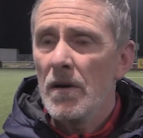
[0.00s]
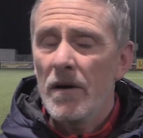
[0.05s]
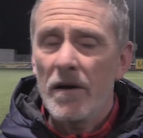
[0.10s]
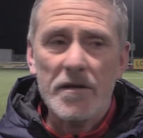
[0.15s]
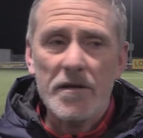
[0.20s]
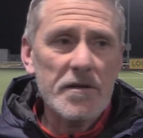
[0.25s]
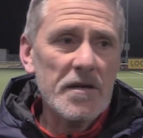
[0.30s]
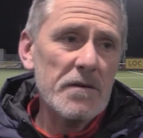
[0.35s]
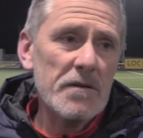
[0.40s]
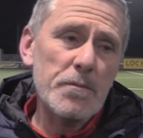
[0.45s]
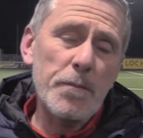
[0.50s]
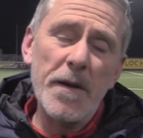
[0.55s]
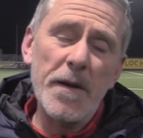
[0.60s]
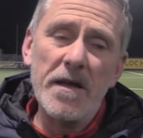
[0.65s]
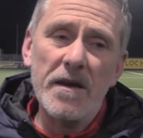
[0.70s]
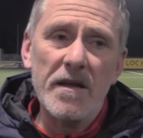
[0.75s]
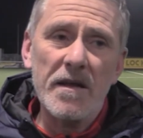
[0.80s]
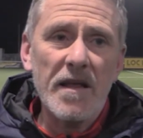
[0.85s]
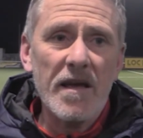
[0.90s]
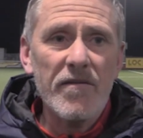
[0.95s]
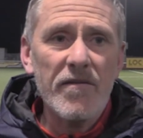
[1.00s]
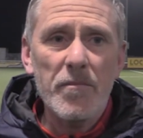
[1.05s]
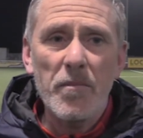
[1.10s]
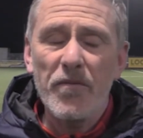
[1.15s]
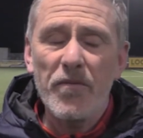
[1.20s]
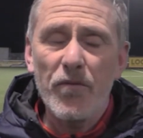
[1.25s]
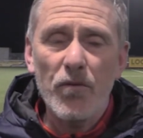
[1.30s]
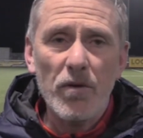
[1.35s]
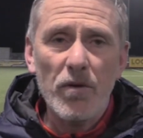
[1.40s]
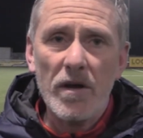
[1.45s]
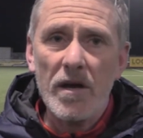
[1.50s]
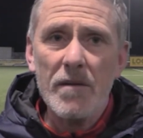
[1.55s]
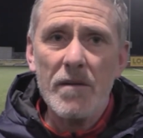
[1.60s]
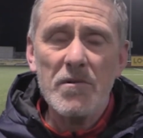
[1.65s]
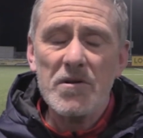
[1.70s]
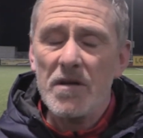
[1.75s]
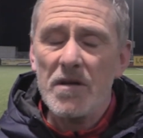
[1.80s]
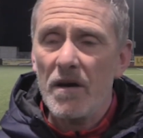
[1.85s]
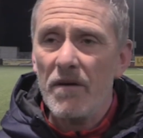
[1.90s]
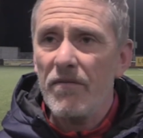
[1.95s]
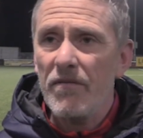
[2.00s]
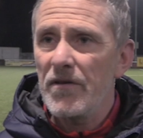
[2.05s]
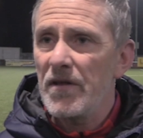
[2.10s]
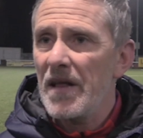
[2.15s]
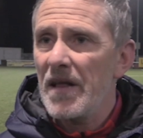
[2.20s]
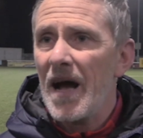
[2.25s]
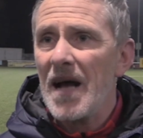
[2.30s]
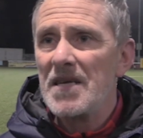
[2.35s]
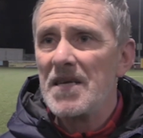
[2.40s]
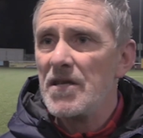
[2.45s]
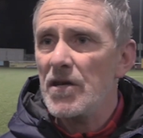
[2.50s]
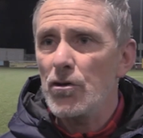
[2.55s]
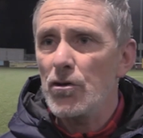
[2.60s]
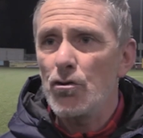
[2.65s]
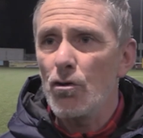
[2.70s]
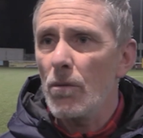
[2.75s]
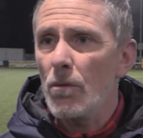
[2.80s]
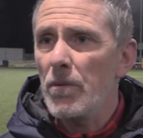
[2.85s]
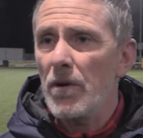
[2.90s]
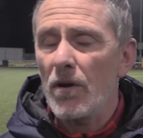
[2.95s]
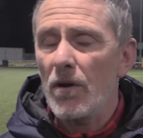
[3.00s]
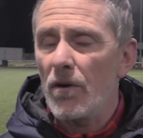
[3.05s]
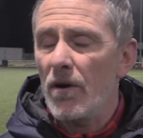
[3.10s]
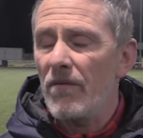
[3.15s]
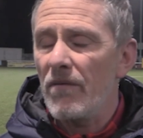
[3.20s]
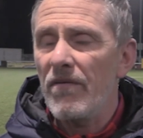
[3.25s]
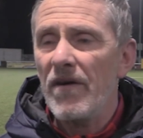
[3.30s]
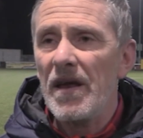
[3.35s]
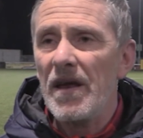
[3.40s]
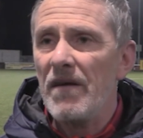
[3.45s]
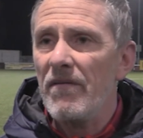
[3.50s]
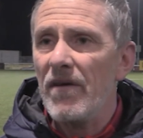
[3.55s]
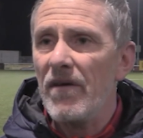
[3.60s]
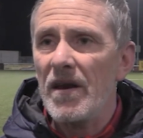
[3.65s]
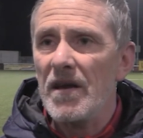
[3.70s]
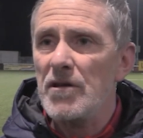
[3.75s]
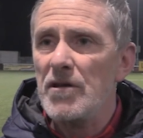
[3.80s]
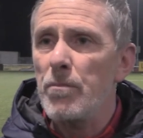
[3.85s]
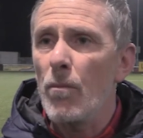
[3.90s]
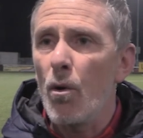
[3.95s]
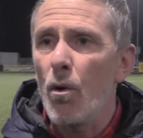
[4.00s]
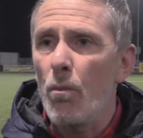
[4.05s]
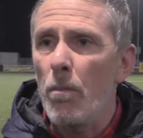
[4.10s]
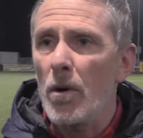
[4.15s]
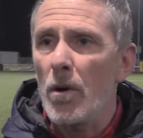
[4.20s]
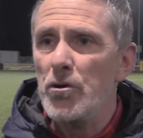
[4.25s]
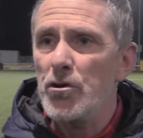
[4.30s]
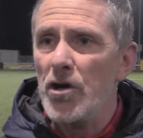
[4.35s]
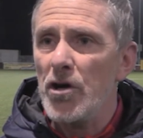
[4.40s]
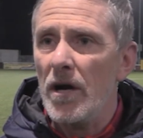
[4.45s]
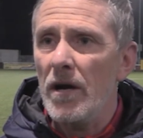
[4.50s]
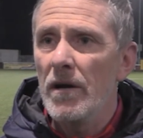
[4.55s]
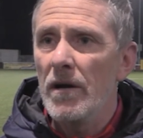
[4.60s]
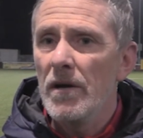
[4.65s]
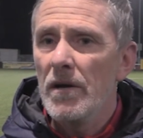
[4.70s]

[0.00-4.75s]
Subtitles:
Speaking to David before the game, he's done a fantastic job really on a very, very small budget.